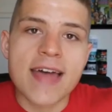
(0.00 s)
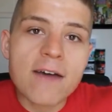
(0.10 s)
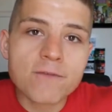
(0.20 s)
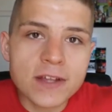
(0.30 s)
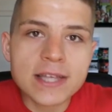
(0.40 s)

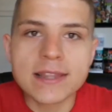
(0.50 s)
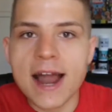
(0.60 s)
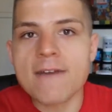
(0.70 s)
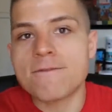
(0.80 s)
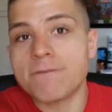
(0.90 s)
That feeling that
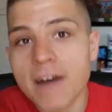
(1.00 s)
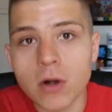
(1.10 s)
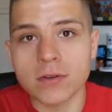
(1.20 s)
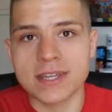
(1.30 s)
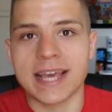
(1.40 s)
I
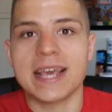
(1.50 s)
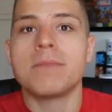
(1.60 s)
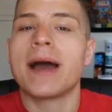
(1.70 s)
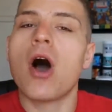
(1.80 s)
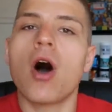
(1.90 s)
felt, like, in
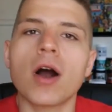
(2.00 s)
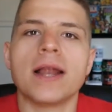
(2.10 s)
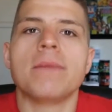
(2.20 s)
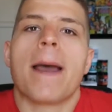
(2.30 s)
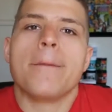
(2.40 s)
my
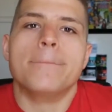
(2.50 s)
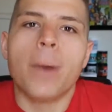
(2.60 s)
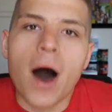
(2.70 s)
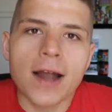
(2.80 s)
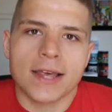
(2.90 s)
heart, in my
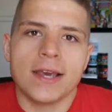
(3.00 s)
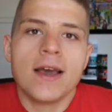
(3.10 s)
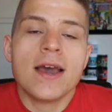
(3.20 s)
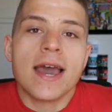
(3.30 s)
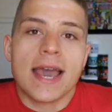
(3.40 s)
body,
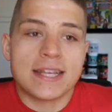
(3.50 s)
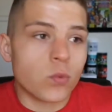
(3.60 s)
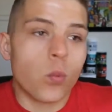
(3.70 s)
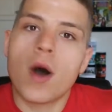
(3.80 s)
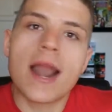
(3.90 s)
is
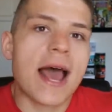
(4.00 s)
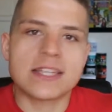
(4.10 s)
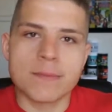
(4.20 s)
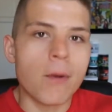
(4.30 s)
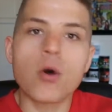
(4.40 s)
what
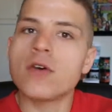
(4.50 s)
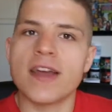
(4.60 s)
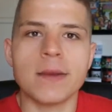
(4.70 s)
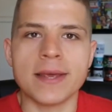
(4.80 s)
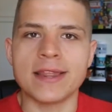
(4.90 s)
has
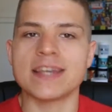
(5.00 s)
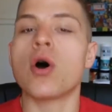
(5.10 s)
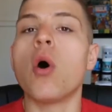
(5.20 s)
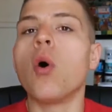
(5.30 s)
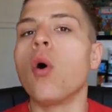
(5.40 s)
motivated me this
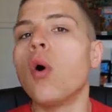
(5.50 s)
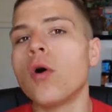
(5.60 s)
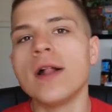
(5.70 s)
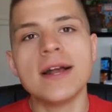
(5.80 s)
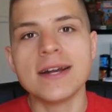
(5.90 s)
whole